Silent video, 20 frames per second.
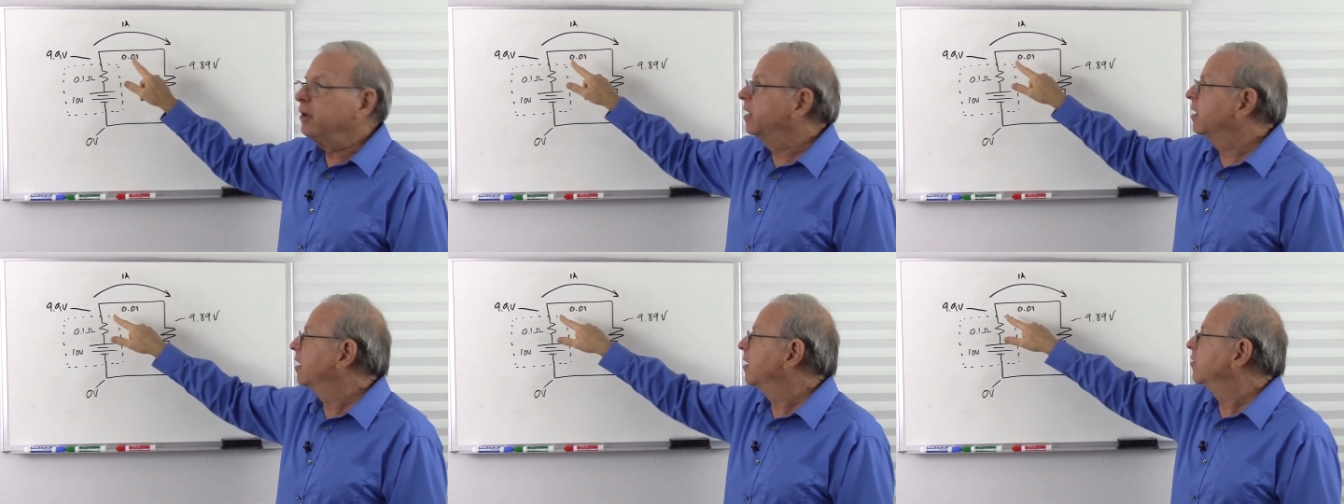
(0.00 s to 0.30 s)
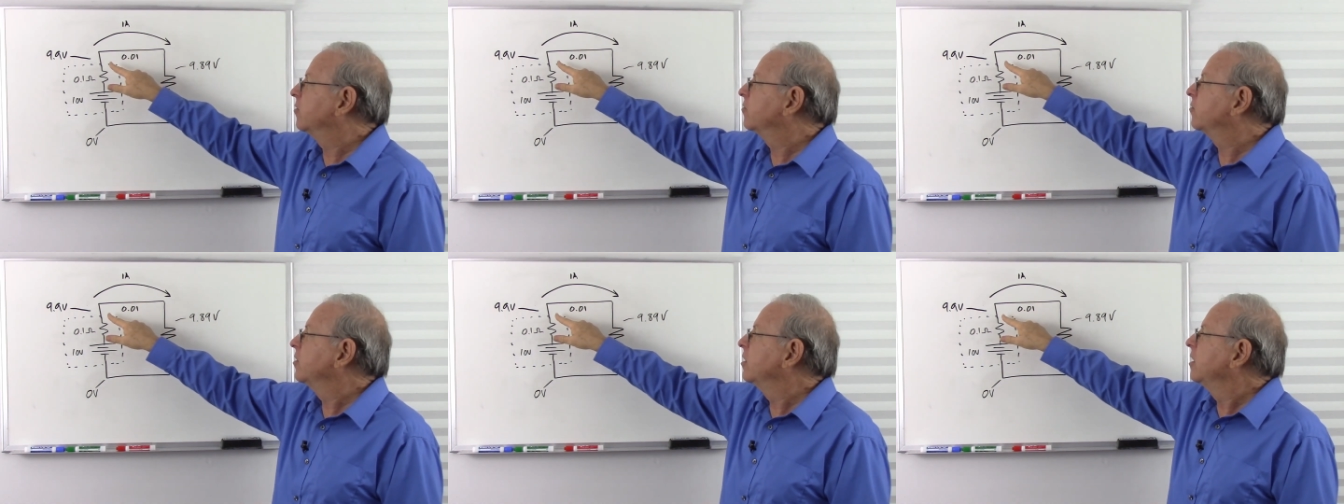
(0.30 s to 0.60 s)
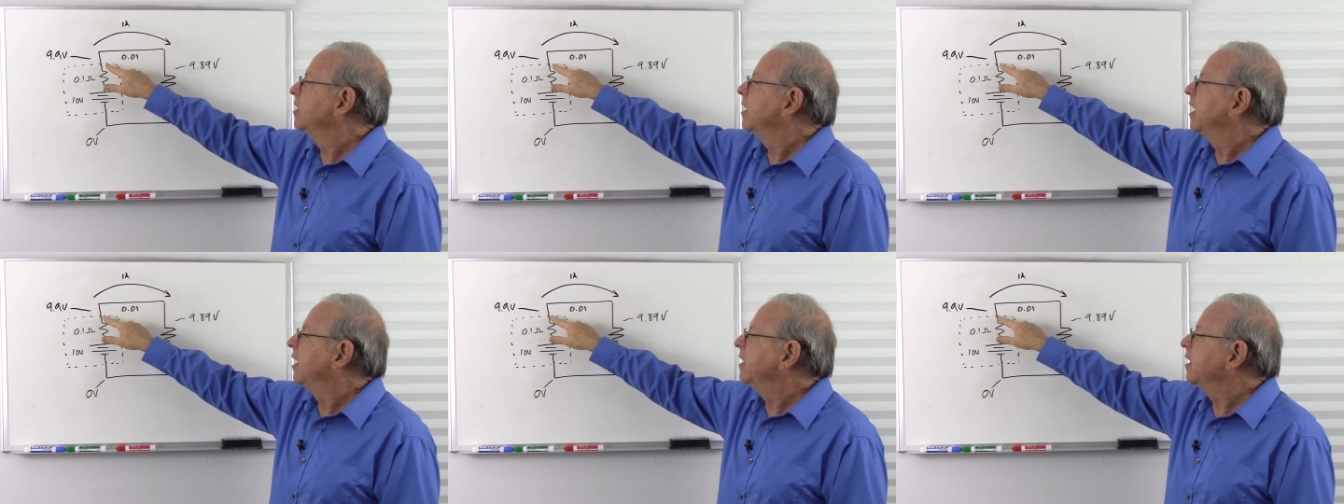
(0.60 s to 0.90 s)
because
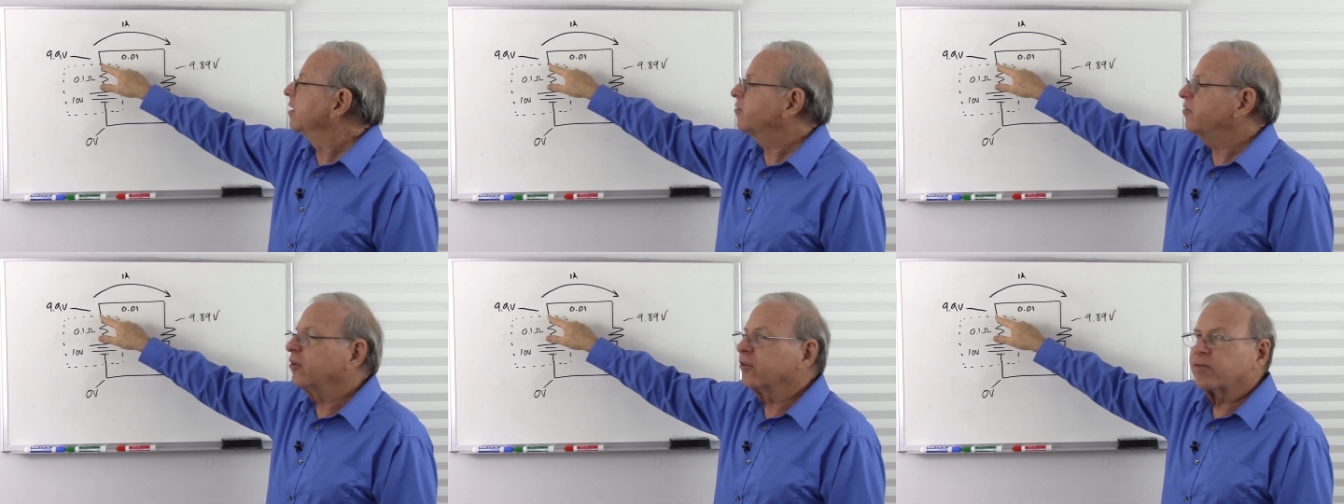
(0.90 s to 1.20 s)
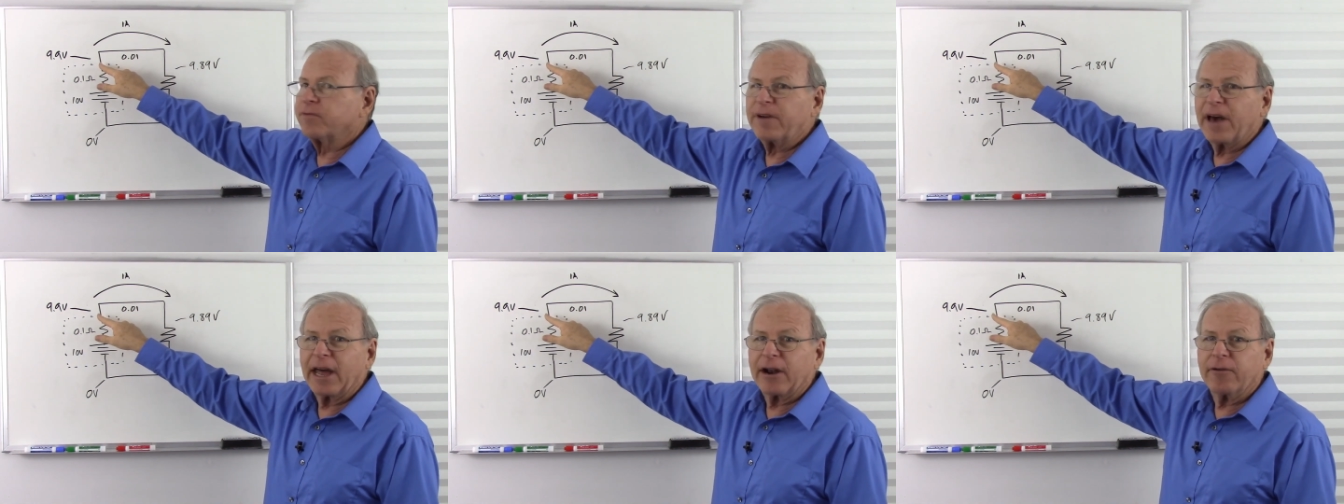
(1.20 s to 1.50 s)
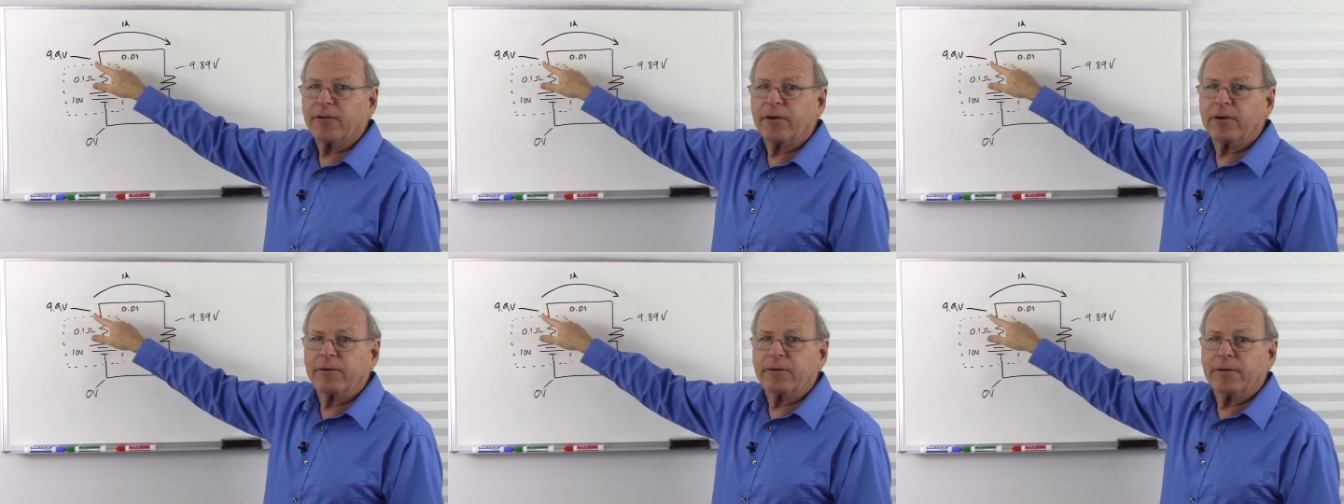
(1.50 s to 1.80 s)
unless this
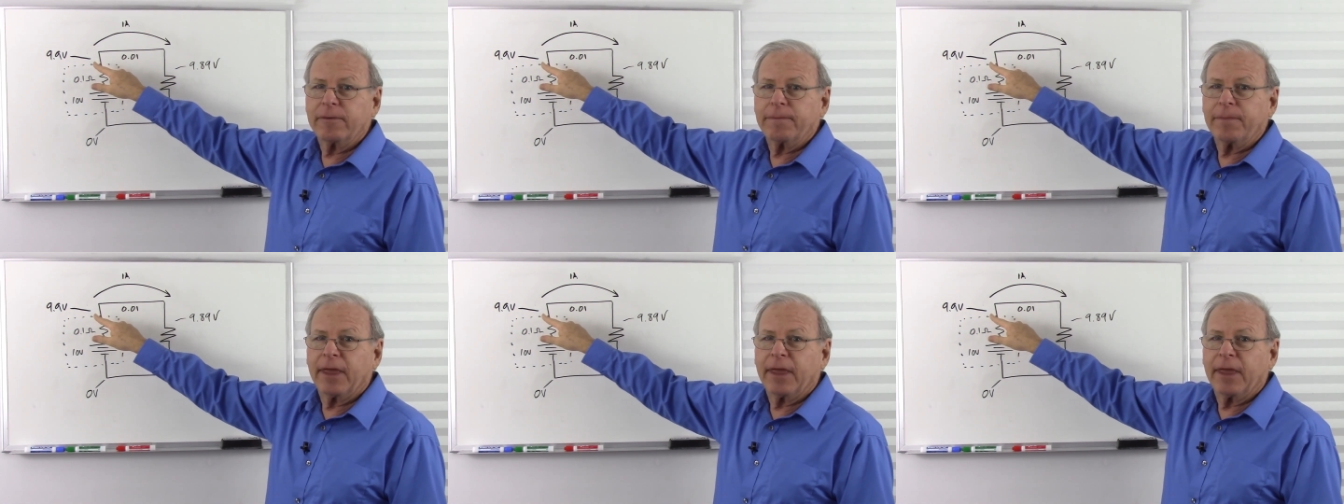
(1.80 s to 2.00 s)
battery